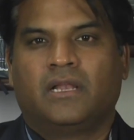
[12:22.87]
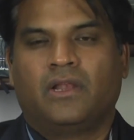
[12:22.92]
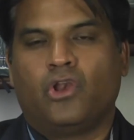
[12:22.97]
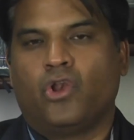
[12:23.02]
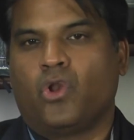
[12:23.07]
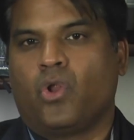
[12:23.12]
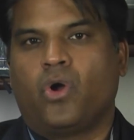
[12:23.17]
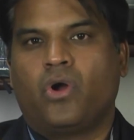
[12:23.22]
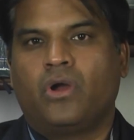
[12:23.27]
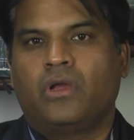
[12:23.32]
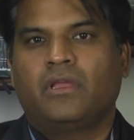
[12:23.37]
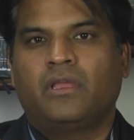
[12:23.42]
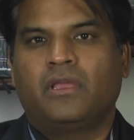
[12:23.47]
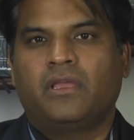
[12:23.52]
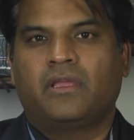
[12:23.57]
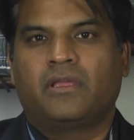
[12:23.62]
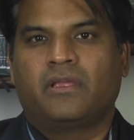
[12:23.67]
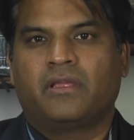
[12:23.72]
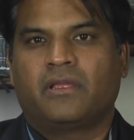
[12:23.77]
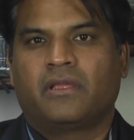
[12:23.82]

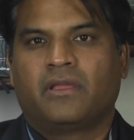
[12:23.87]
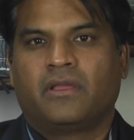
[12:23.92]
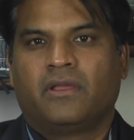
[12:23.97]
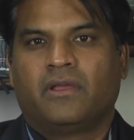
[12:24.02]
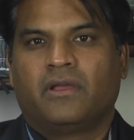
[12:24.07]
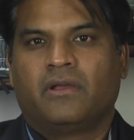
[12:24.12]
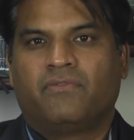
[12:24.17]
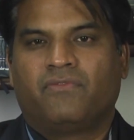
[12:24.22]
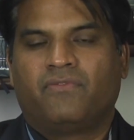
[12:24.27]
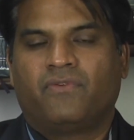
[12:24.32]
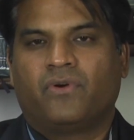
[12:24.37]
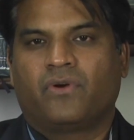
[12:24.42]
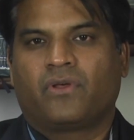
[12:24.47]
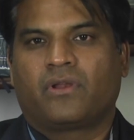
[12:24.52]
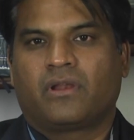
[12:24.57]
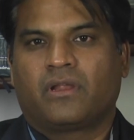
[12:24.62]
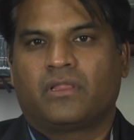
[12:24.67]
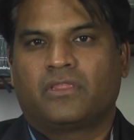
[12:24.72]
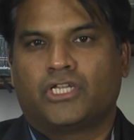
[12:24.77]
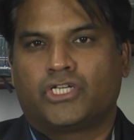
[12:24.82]
longing
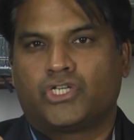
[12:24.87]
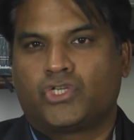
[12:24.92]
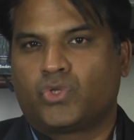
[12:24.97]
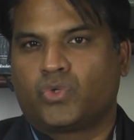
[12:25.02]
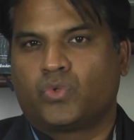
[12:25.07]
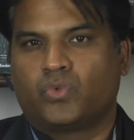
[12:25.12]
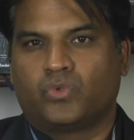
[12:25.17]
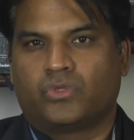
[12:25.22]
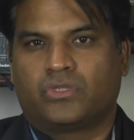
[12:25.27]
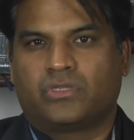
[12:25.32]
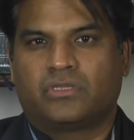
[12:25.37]
for the truth.